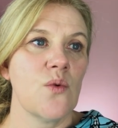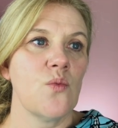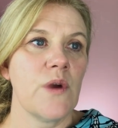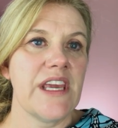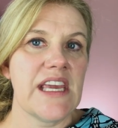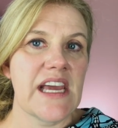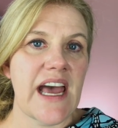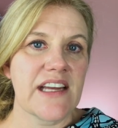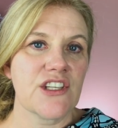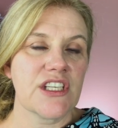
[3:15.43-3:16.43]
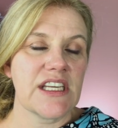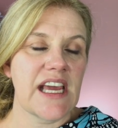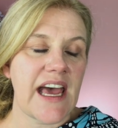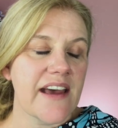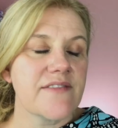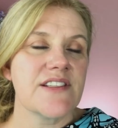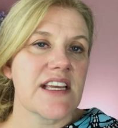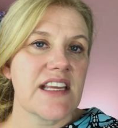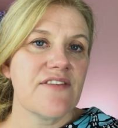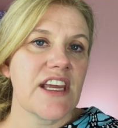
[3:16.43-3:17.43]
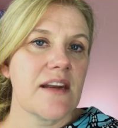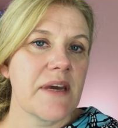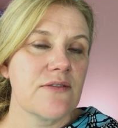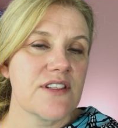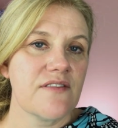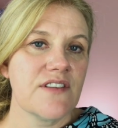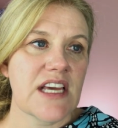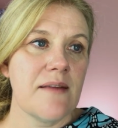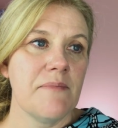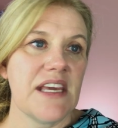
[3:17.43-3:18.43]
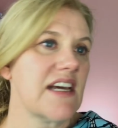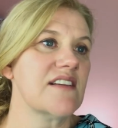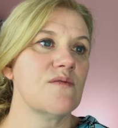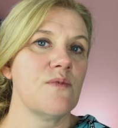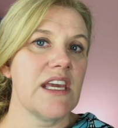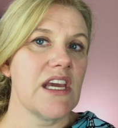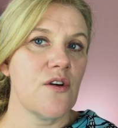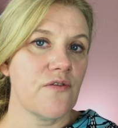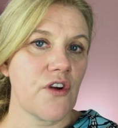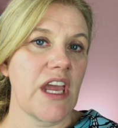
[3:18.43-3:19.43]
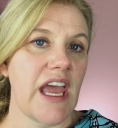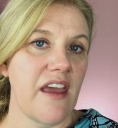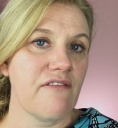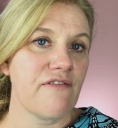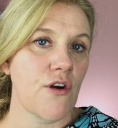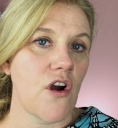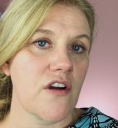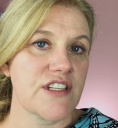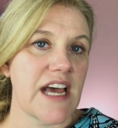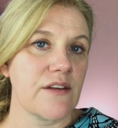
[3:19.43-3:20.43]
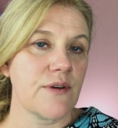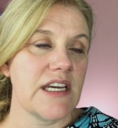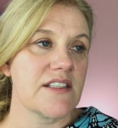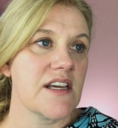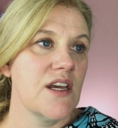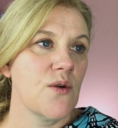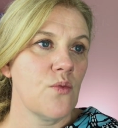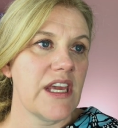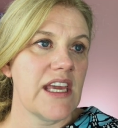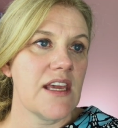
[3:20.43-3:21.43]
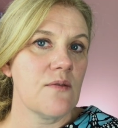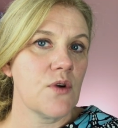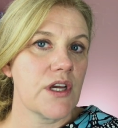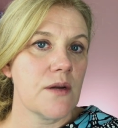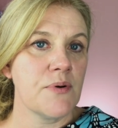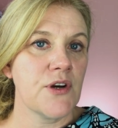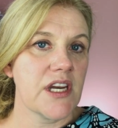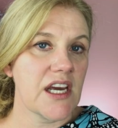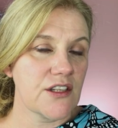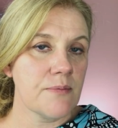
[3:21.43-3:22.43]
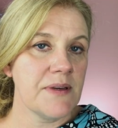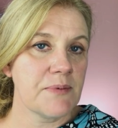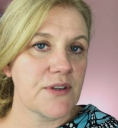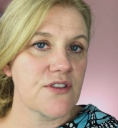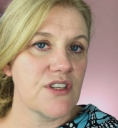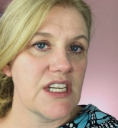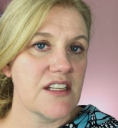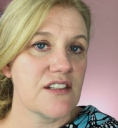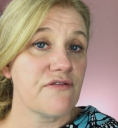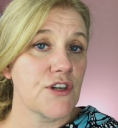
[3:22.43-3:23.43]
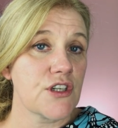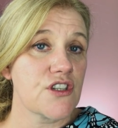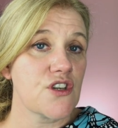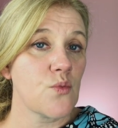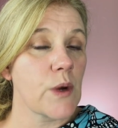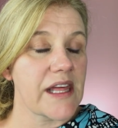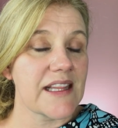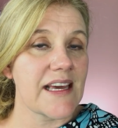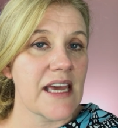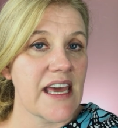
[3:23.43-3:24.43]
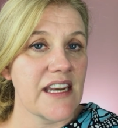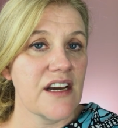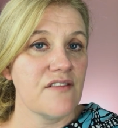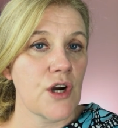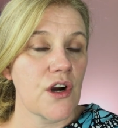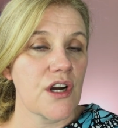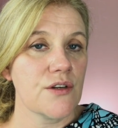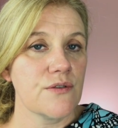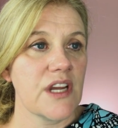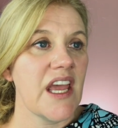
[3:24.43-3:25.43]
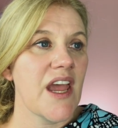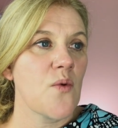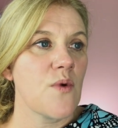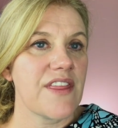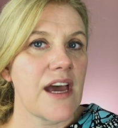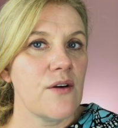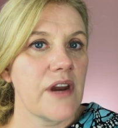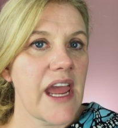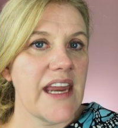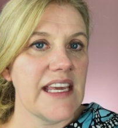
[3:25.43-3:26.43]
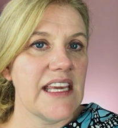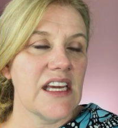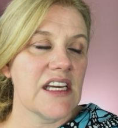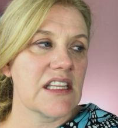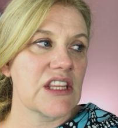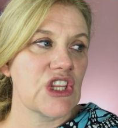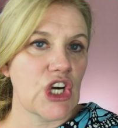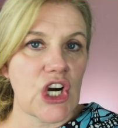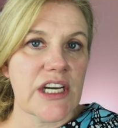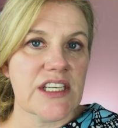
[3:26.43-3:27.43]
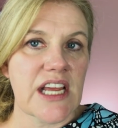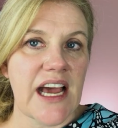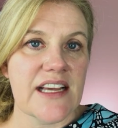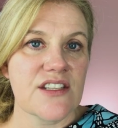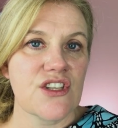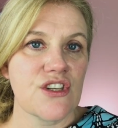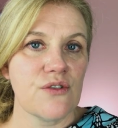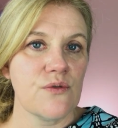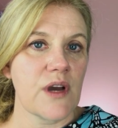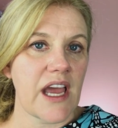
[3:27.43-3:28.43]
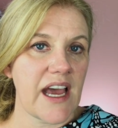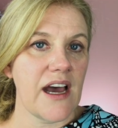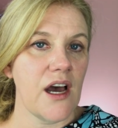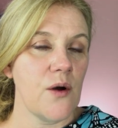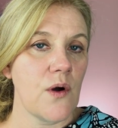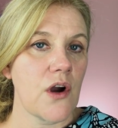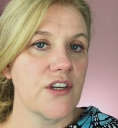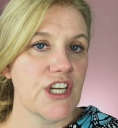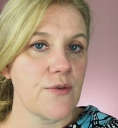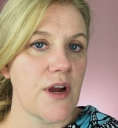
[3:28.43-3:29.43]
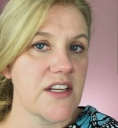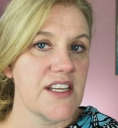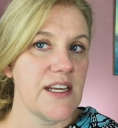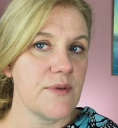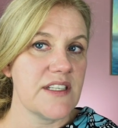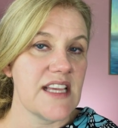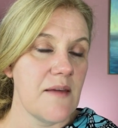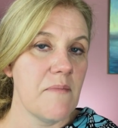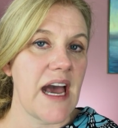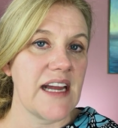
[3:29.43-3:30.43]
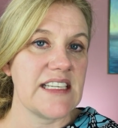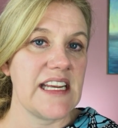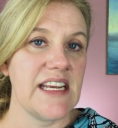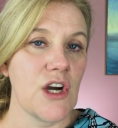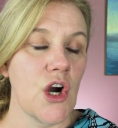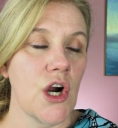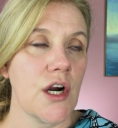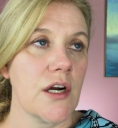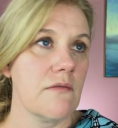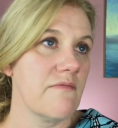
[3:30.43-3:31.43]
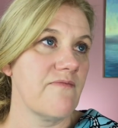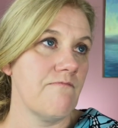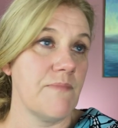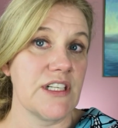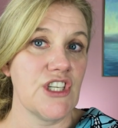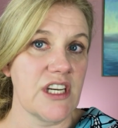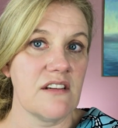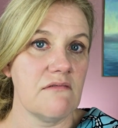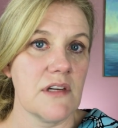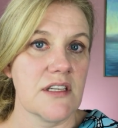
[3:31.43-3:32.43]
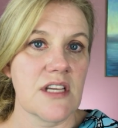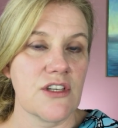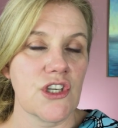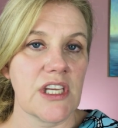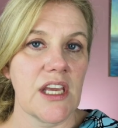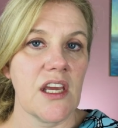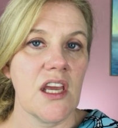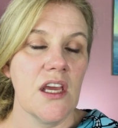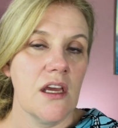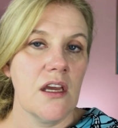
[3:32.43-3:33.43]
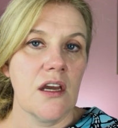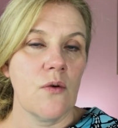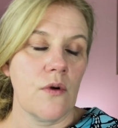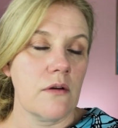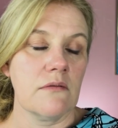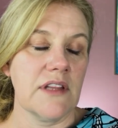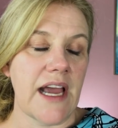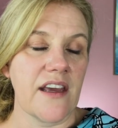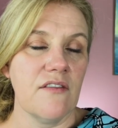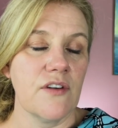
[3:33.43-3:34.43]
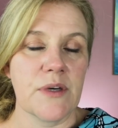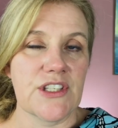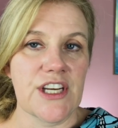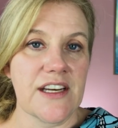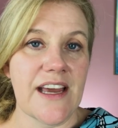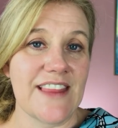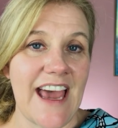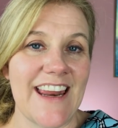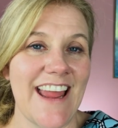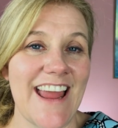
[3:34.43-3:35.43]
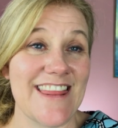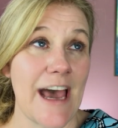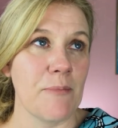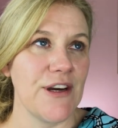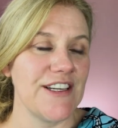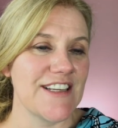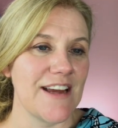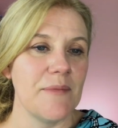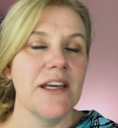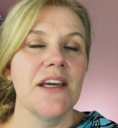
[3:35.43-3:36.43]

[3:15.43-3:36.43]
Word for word: we actually have significant amounts of debt because we overgave for our salaries. We would put other people's needs first, well ahead of our own, without any thought as to how our generosity was impacting our budget, essentially or lack of a budget at that at that point in time.